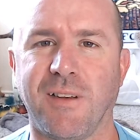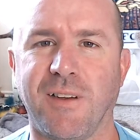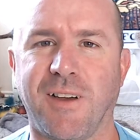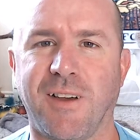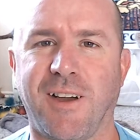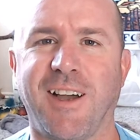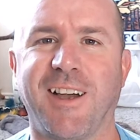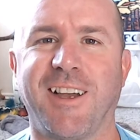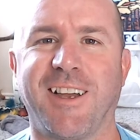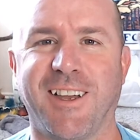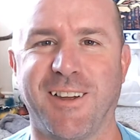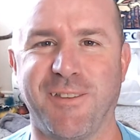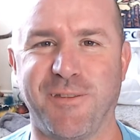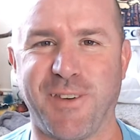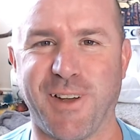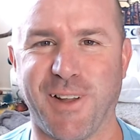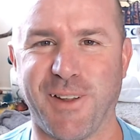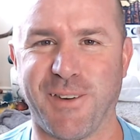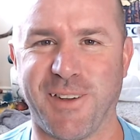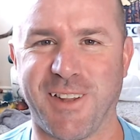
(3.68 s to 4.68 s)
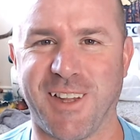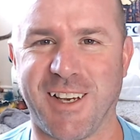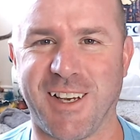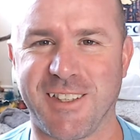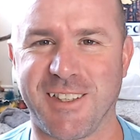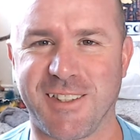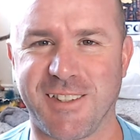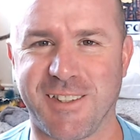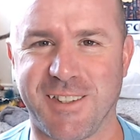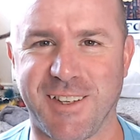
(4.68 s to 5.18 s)
Hi again, fellow
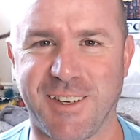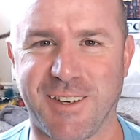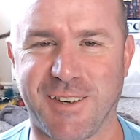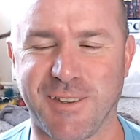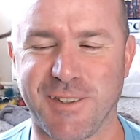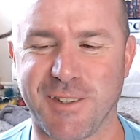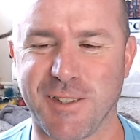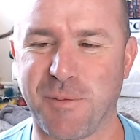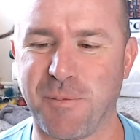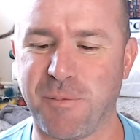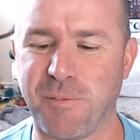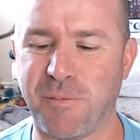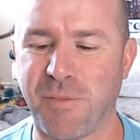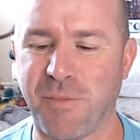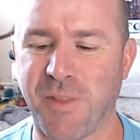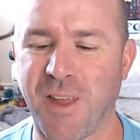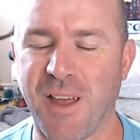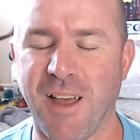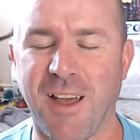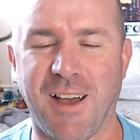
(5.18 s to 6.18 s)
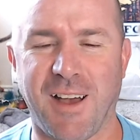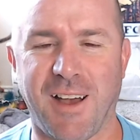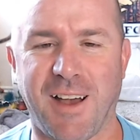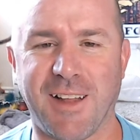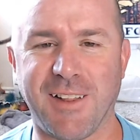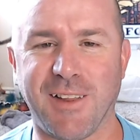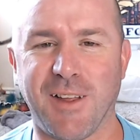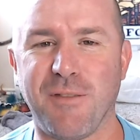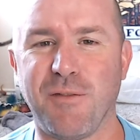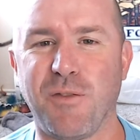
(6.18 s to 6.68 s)
unlicensed thinkers.
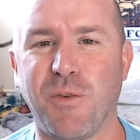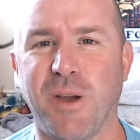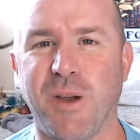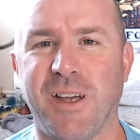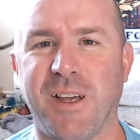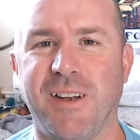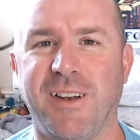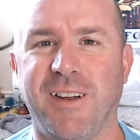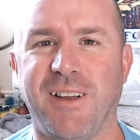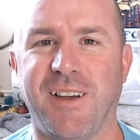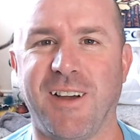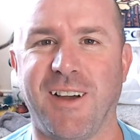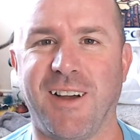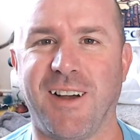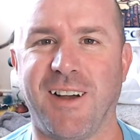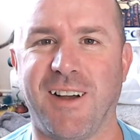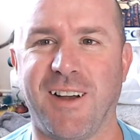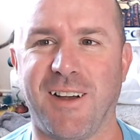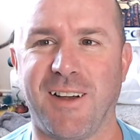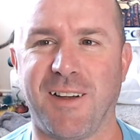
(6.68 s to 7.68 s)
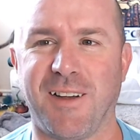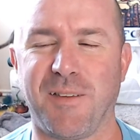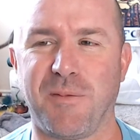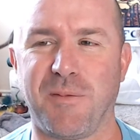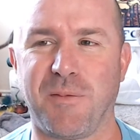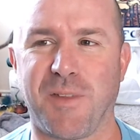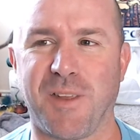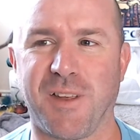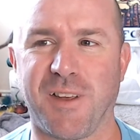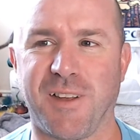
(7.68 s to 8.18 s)
I love when
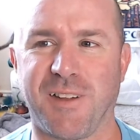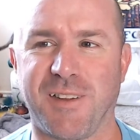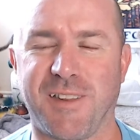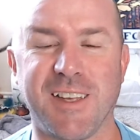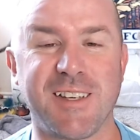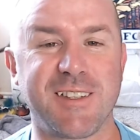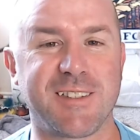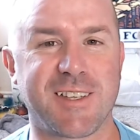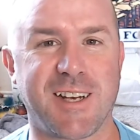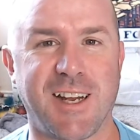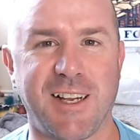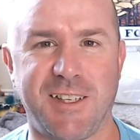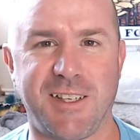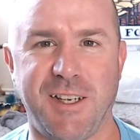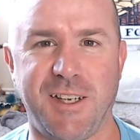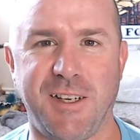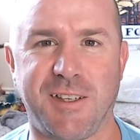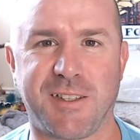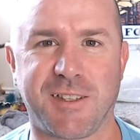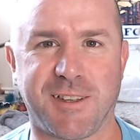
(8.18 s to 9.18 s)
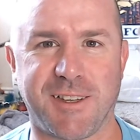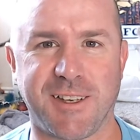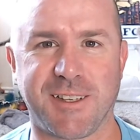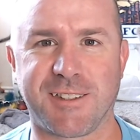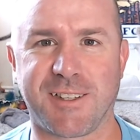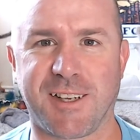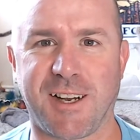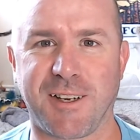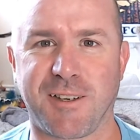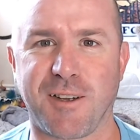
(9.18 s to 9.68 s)
the things that I teach, the things
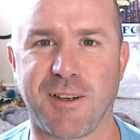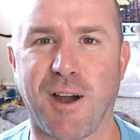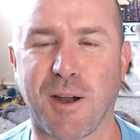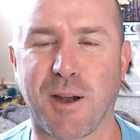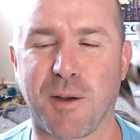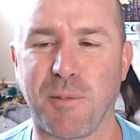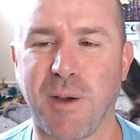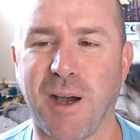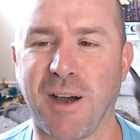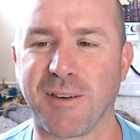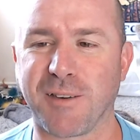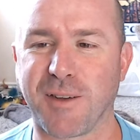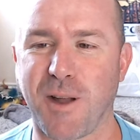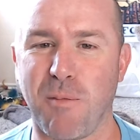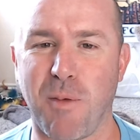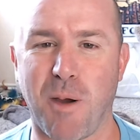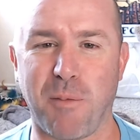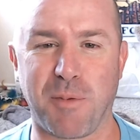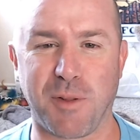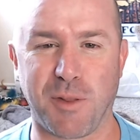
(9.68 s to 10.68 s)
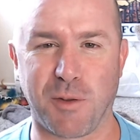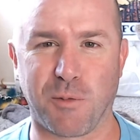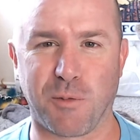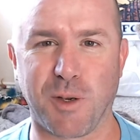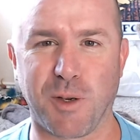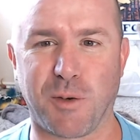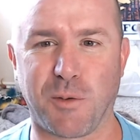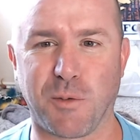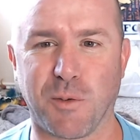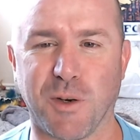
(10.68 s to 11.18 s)
that I talk about, come up in the
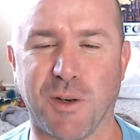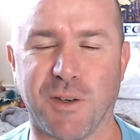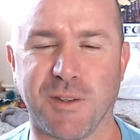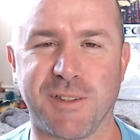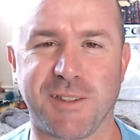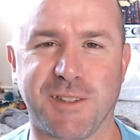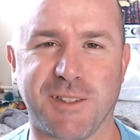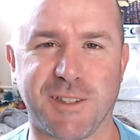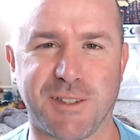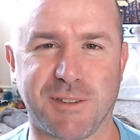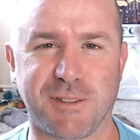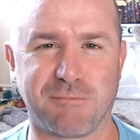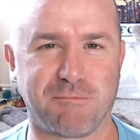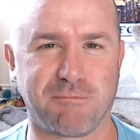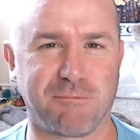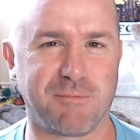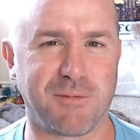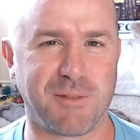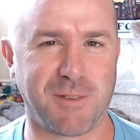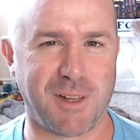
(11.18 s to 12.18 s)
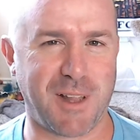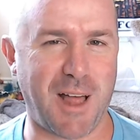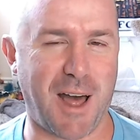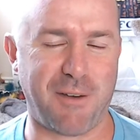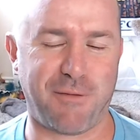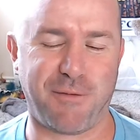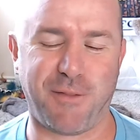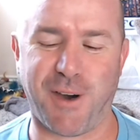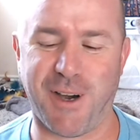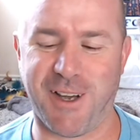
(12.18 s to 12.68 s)
real world. It's just a lot
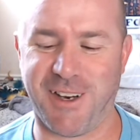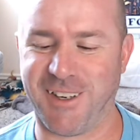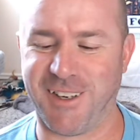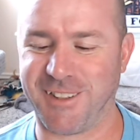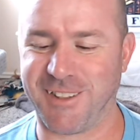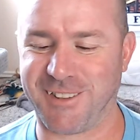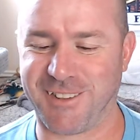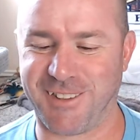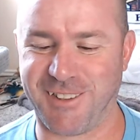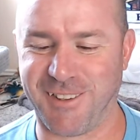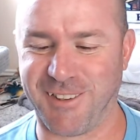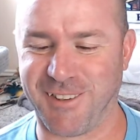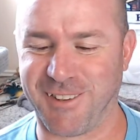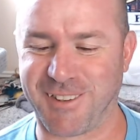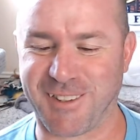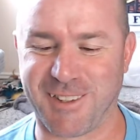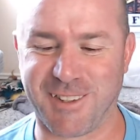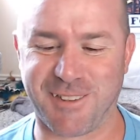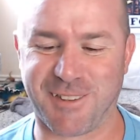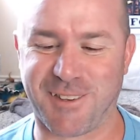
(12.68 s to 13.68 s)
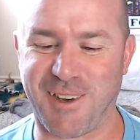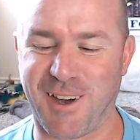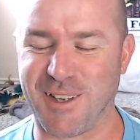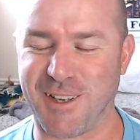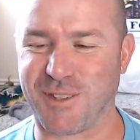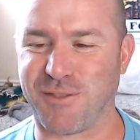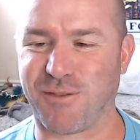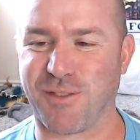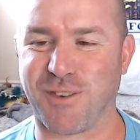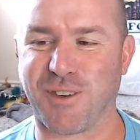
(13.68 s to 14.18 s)
of fun. It, you know, can
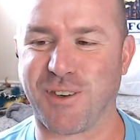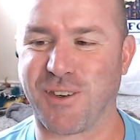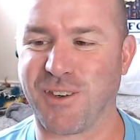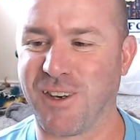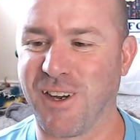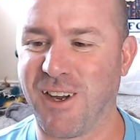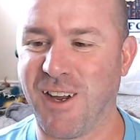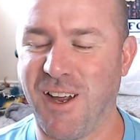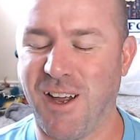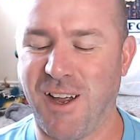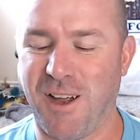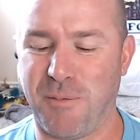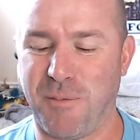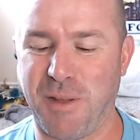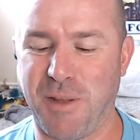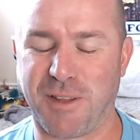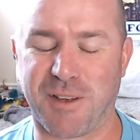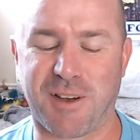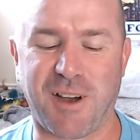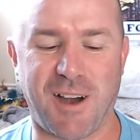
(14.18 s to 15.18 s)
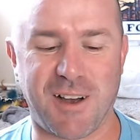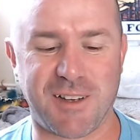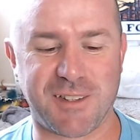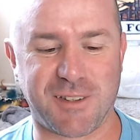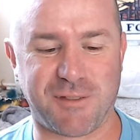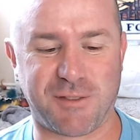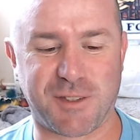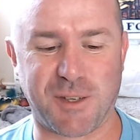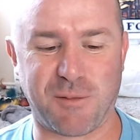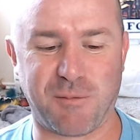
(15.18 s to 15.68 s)
cause for, be the cause
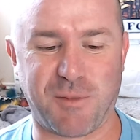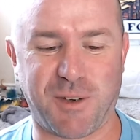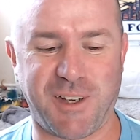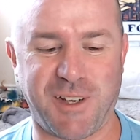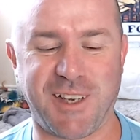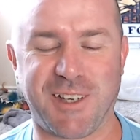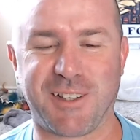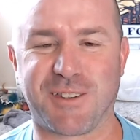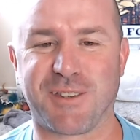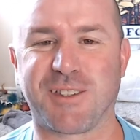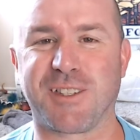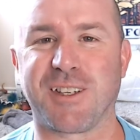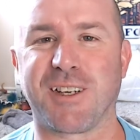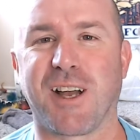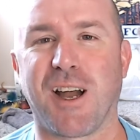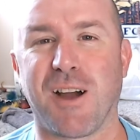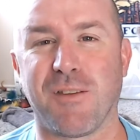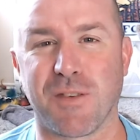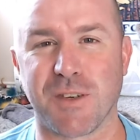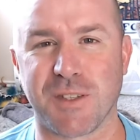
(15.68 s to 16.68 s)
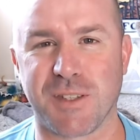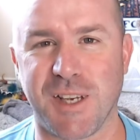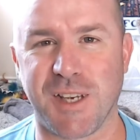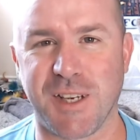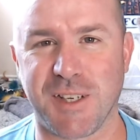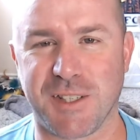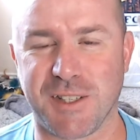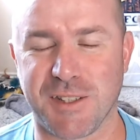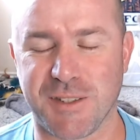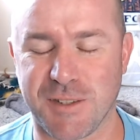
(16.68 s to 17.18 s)
of some really interesting
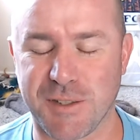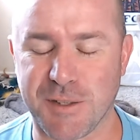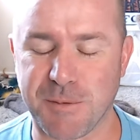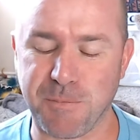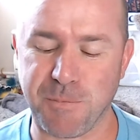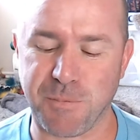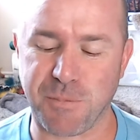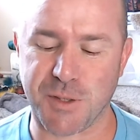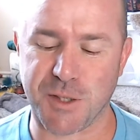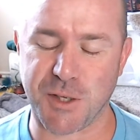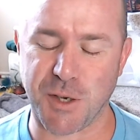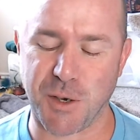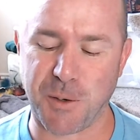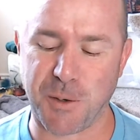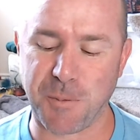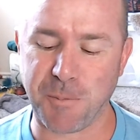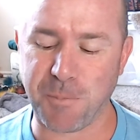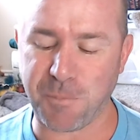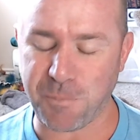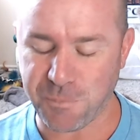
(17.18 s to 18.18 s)
conversations. And so